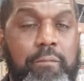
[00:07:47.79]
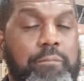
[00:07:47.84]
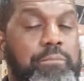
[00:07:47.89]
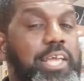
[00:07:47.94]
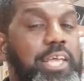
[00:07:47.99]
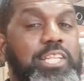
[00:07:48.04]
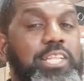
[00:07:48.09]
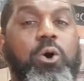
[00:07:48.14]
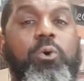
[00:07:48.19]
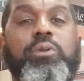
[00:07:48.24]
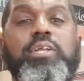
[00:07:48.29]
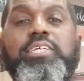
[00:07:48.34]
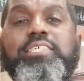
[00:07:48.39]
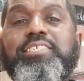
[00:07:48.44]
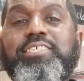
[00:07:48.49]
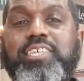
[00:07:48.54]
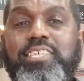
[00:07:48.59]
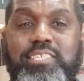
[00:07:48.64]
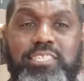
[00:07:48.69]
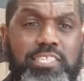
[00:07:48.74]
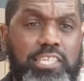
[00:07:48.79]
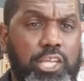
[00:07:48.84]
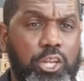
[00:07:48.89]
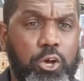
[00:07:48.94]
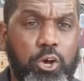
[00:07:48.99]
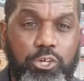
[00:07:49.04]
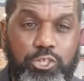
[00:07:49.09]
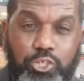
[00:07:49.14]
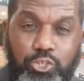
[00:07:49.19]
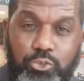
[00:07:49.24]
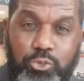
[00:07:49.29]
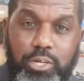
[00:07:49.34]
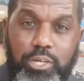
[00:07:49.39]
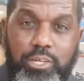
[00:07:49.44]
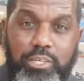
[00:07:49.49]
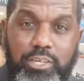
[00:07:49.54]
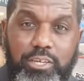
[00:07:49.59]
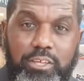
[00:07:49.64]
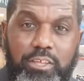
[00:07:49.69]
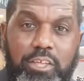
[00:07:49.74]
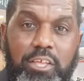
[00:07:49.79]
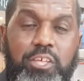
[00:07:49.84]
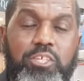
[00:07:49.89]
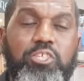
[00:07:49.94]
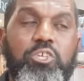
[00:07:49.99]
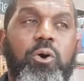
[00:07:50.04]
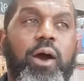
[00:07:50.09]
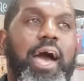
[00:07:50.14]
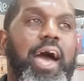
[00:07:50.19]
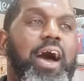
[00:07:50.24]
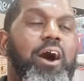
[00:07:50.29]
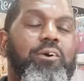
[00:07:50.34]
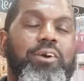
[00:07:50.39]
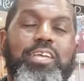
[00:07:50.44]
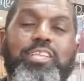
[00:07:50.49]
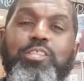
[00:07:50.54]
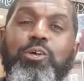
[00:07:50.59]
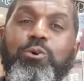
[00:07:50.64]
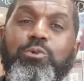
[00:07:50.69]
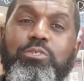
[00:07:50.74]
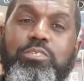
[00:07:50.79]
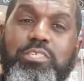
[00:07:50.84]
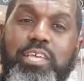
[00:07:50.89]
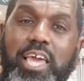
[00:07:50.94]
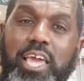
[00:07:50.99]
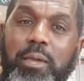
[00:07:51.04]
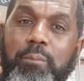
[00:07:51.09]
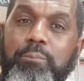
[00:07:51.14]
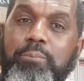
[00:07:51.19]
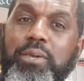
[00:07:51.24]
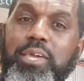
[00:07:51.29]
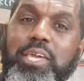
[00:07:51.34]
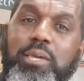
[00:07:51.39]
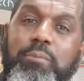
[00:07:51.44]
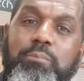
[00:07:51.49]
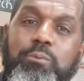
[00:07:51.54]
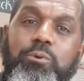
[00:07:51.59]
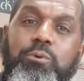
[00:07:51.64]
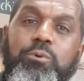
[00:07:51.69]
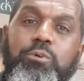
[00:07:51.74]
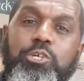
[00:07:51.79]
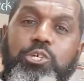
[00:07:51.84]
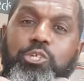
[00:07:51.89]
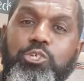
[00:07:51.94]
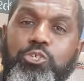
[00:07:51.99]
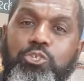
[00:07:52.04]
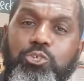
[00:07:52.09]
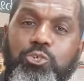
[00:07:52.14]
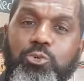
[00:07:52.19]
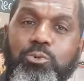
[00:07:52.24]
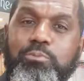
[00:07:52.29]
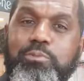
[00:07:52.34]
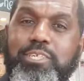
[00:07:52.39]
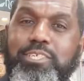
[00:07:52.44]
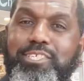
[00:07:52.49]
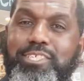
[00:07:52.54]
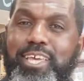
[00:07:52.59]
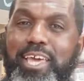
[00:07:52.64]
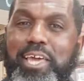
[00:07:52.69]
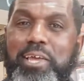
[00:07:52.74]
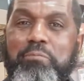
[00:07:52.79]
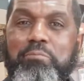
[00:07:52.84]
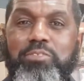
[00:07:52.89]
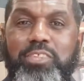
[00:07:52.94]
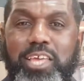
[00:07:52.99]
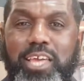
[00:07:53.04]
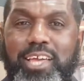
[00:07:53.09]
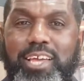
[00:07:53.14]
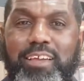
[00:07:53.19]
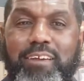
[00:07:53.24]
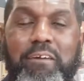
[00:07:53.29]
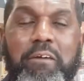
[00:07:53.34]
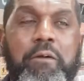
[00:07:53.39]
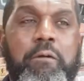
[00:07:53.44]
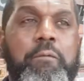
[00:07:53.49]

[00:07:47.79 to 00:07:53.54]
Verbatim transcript: They don't exist in Australia. So how can those same people consume the same thing?